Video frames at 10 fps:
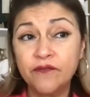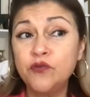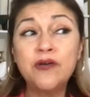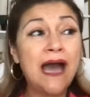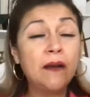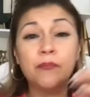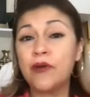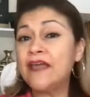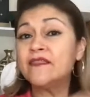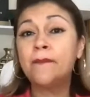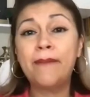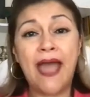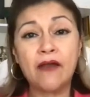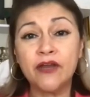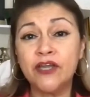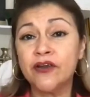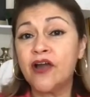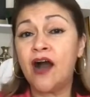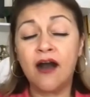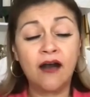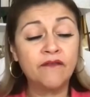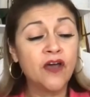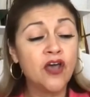You got to break the barrier of